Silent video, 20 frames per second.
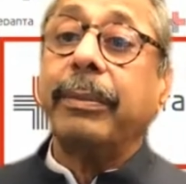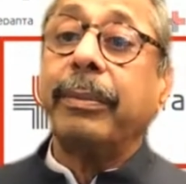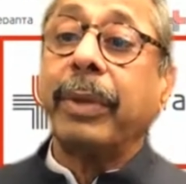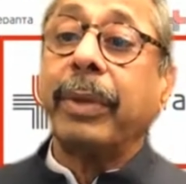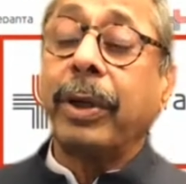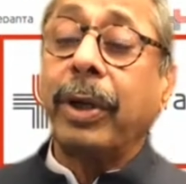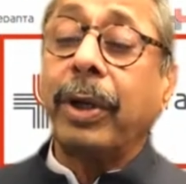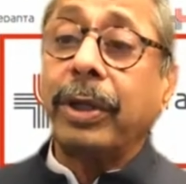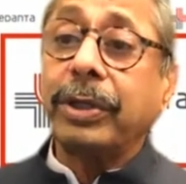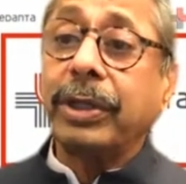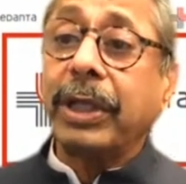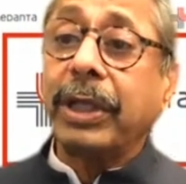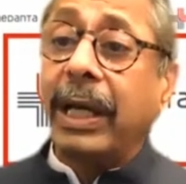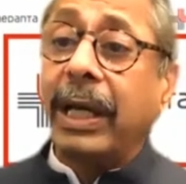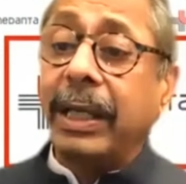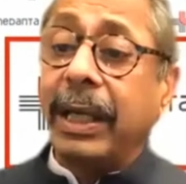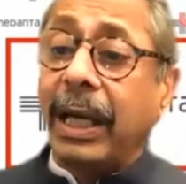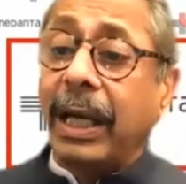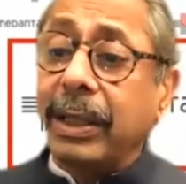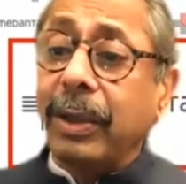Because
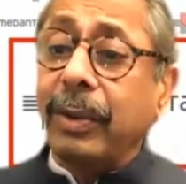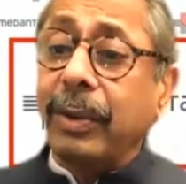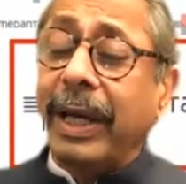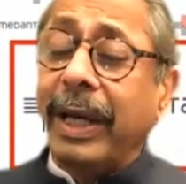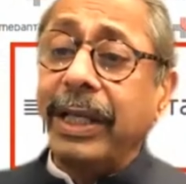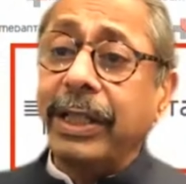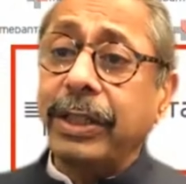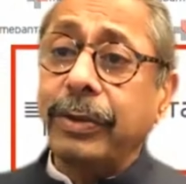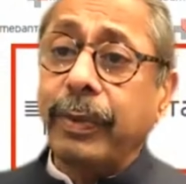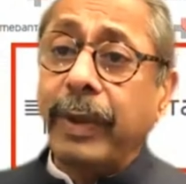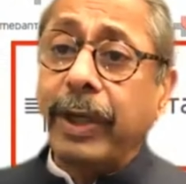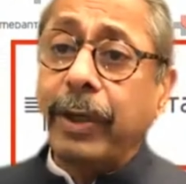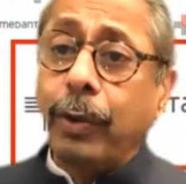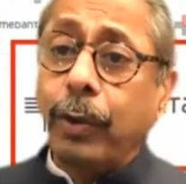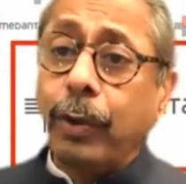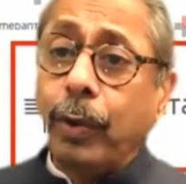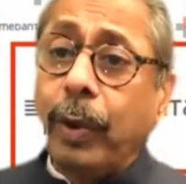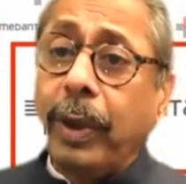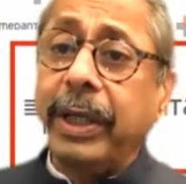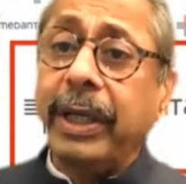otherwise, when
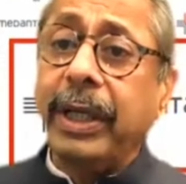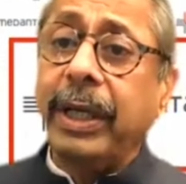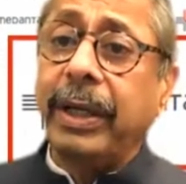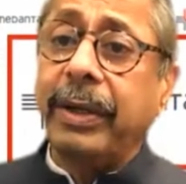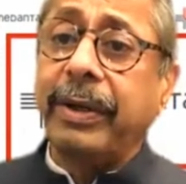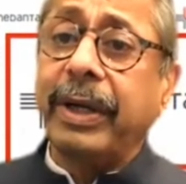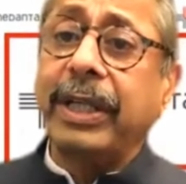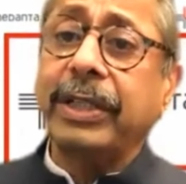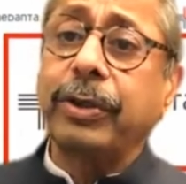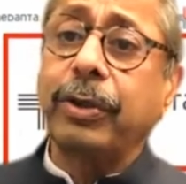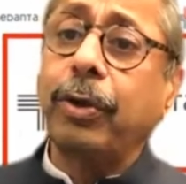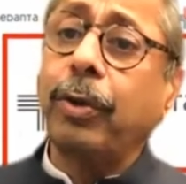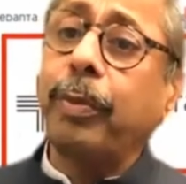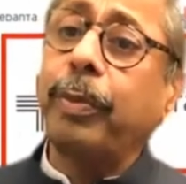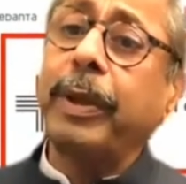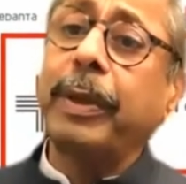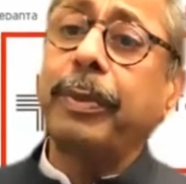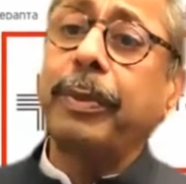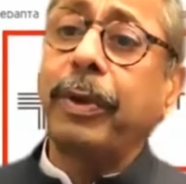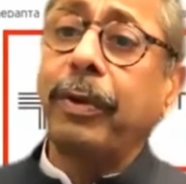you do it in a trust, you
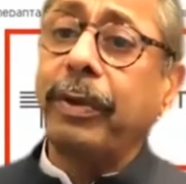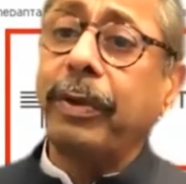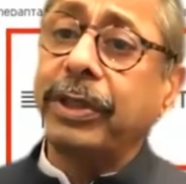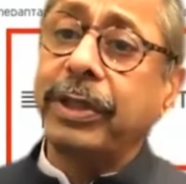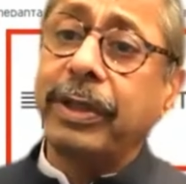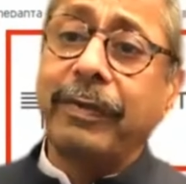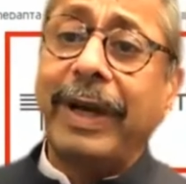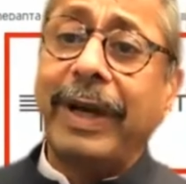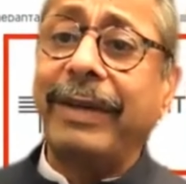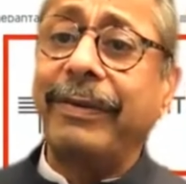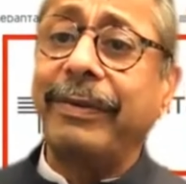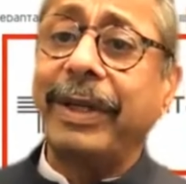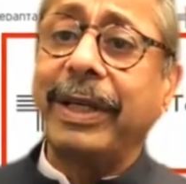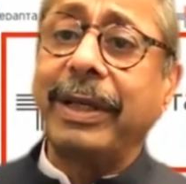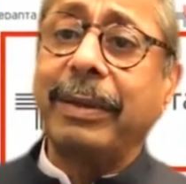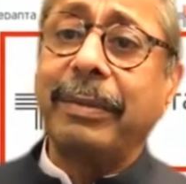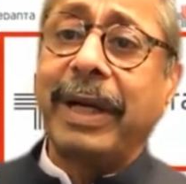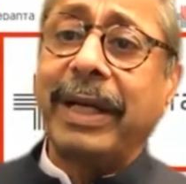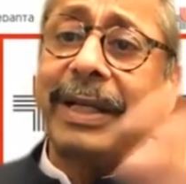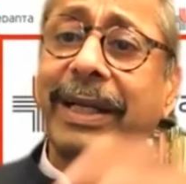know, people were
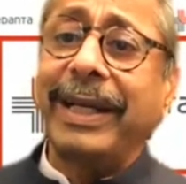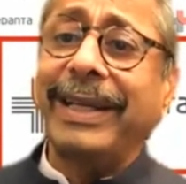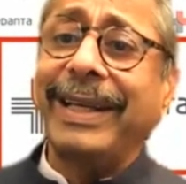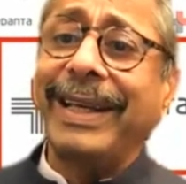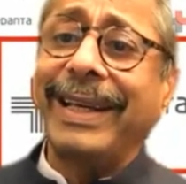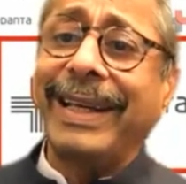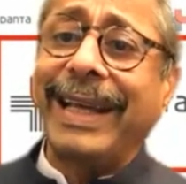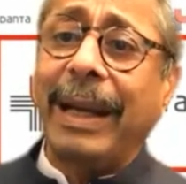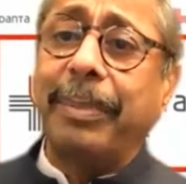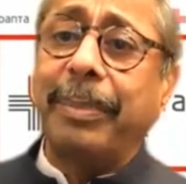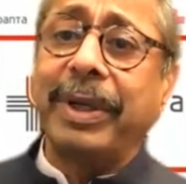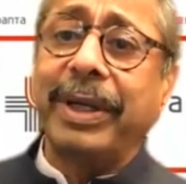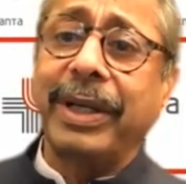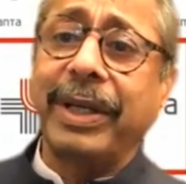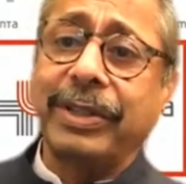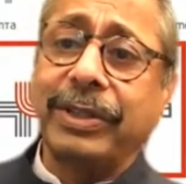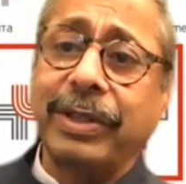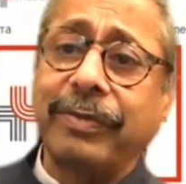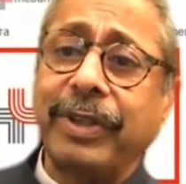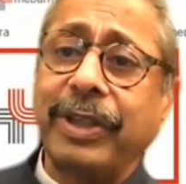surviving by taking
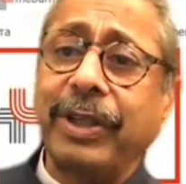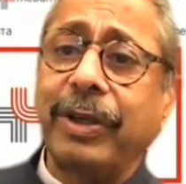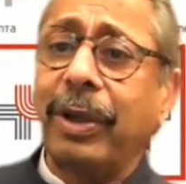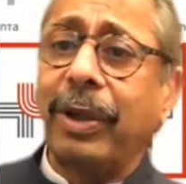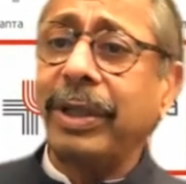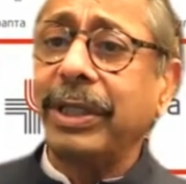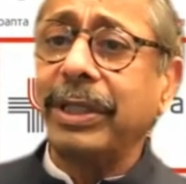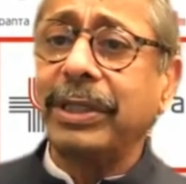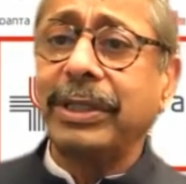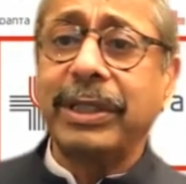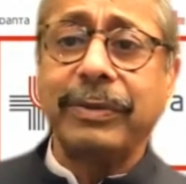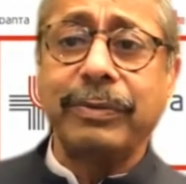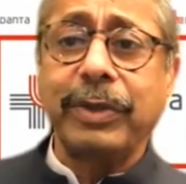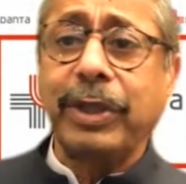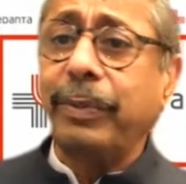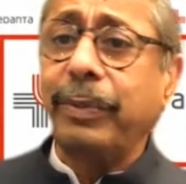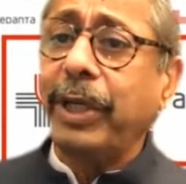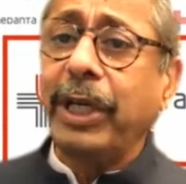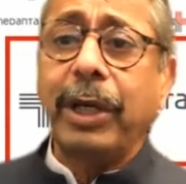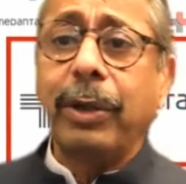capitation fee, all this.
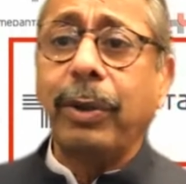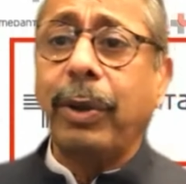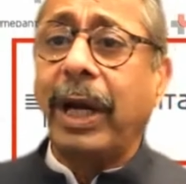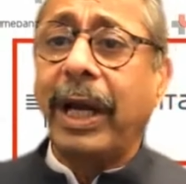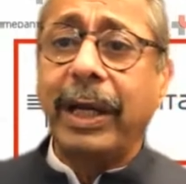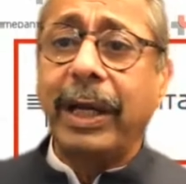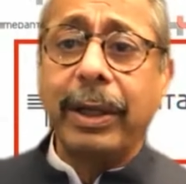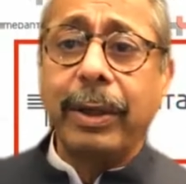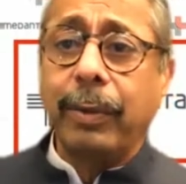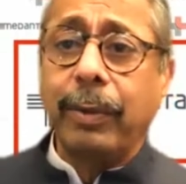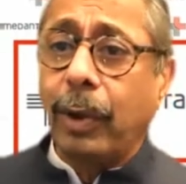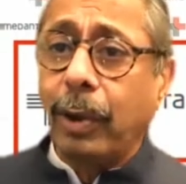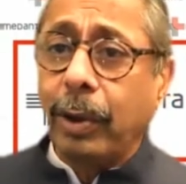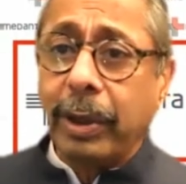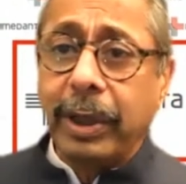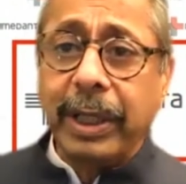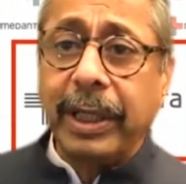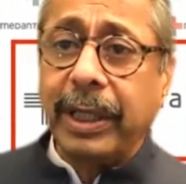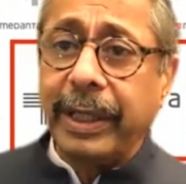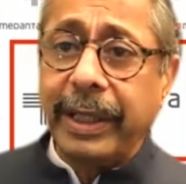We didn't know, I don't want
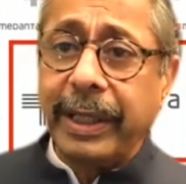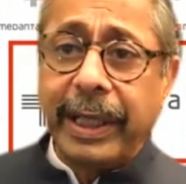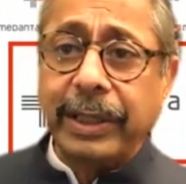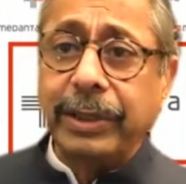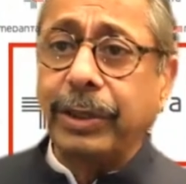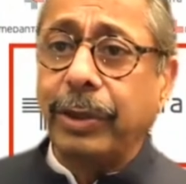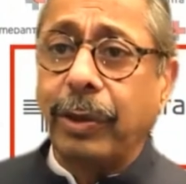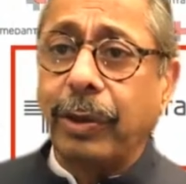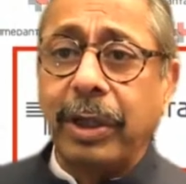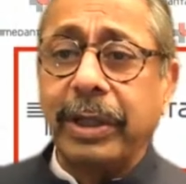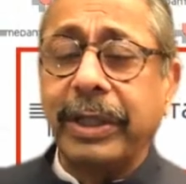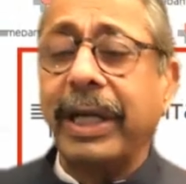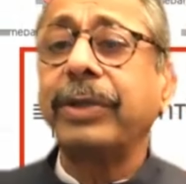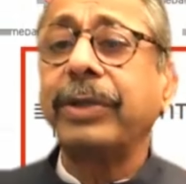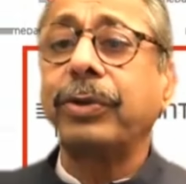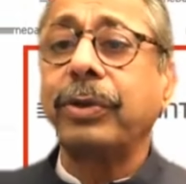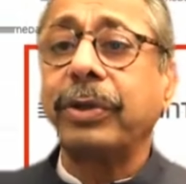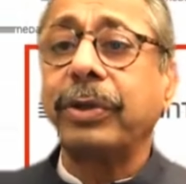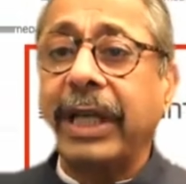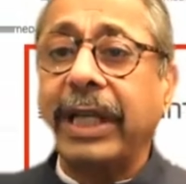to indulge in all
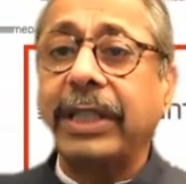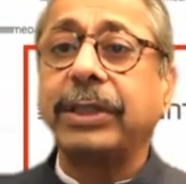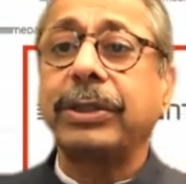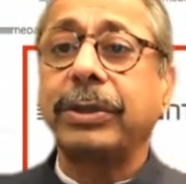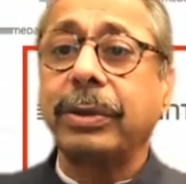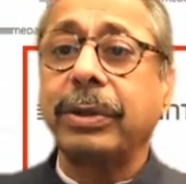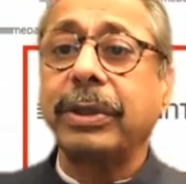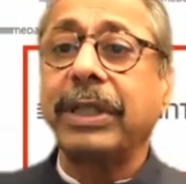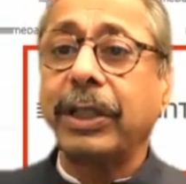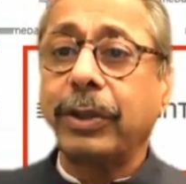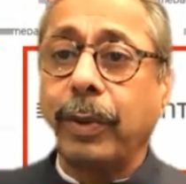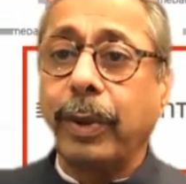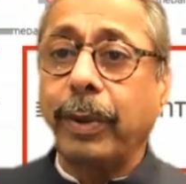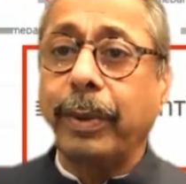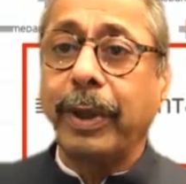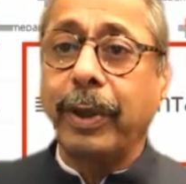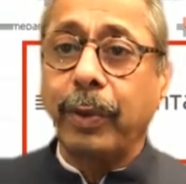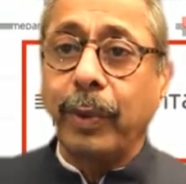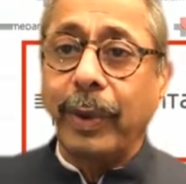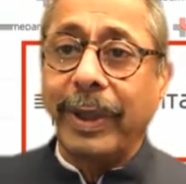that. So that's
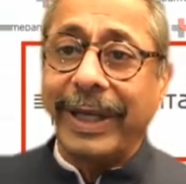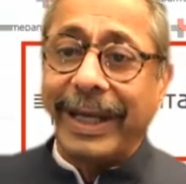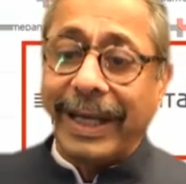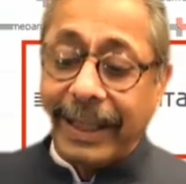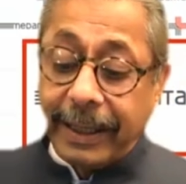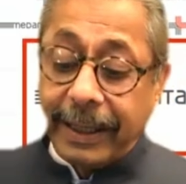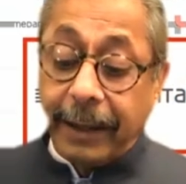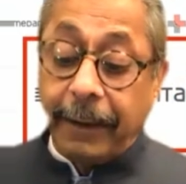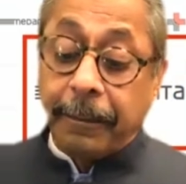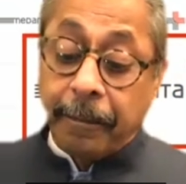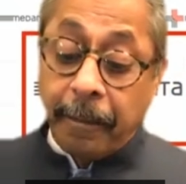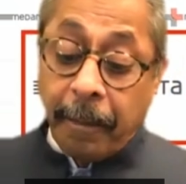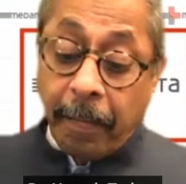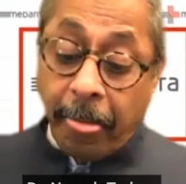what we are doing right now.